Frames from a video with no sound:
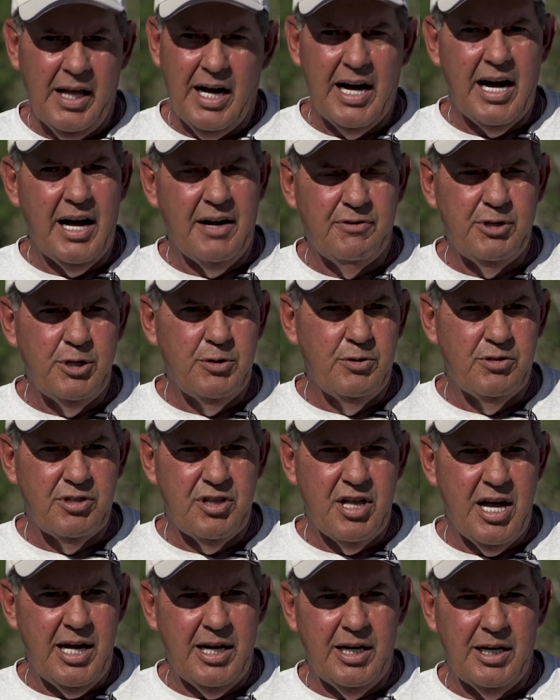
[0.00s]
I've
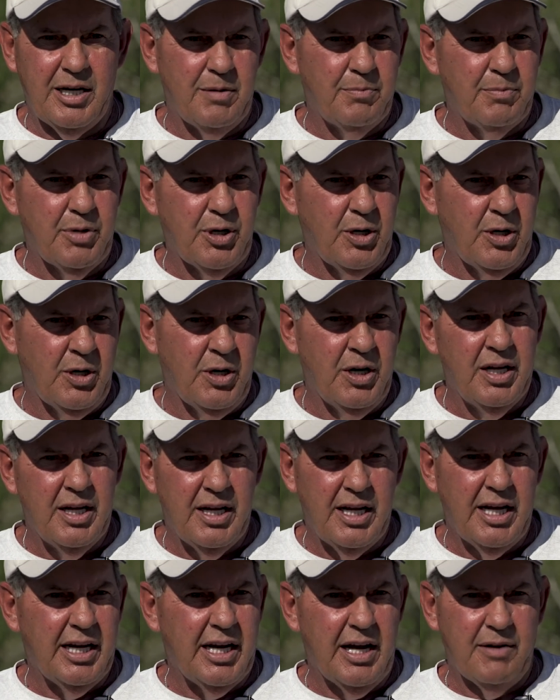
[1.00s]
used that number
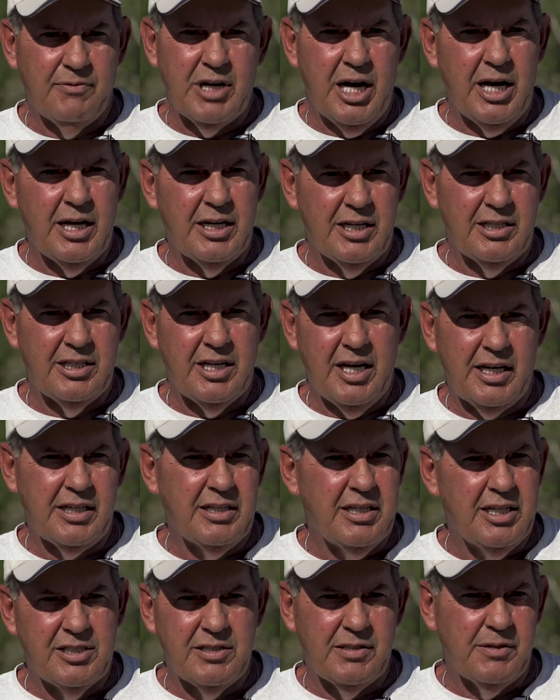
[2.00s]
and I've gotten a
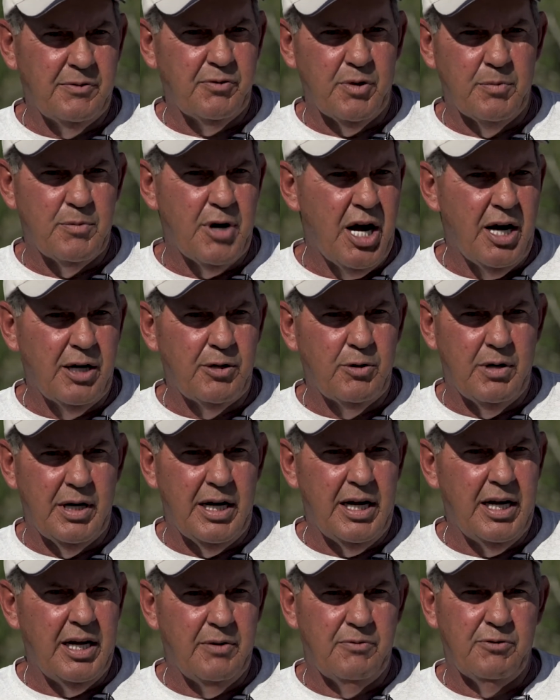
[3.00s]
technician from Aqua
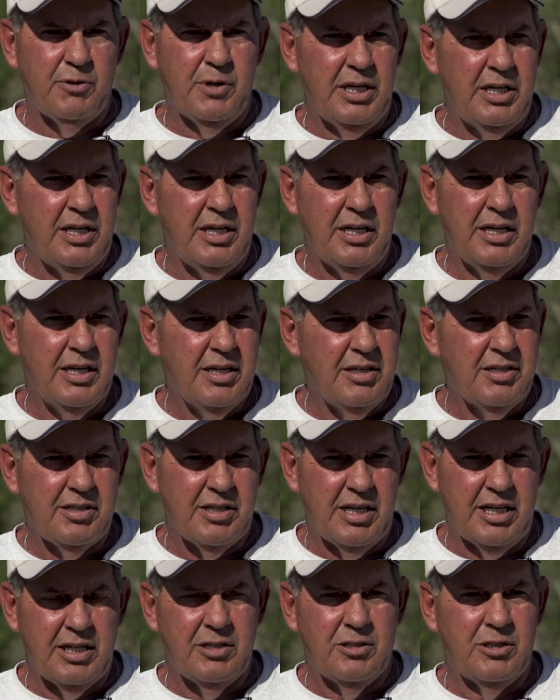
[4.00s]
every
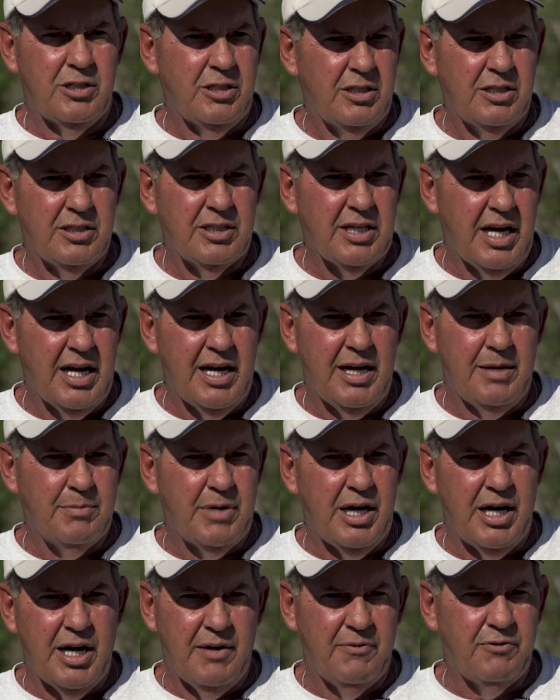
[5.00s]
single time
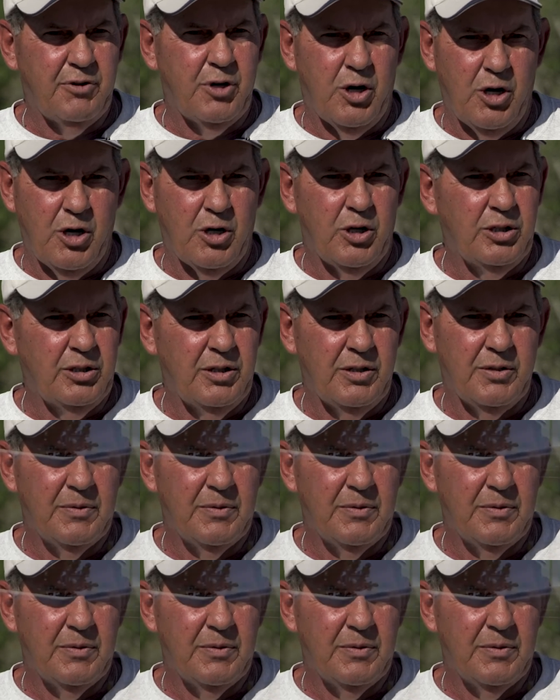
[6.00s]
I've called.